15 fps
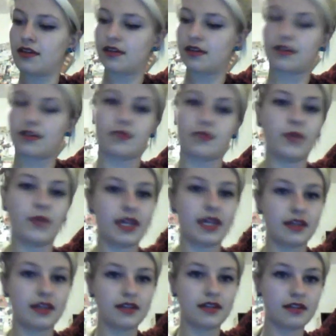and then pin it
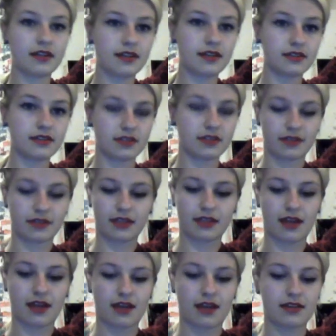so it
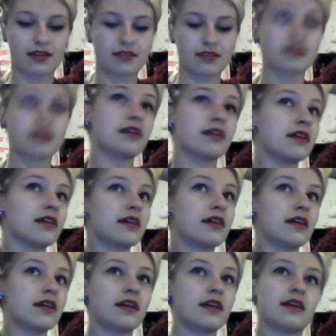lies,
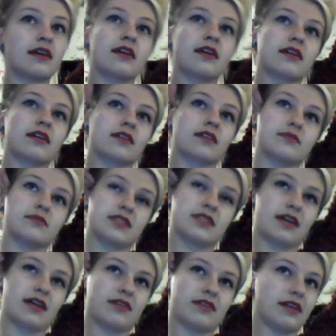comes
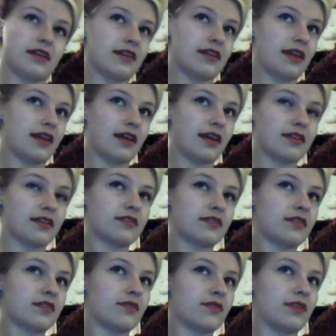down in line
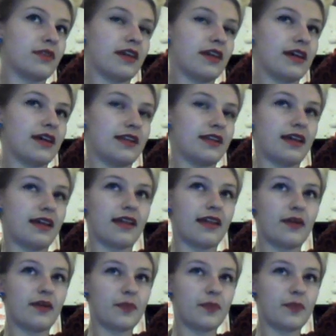with your head like that.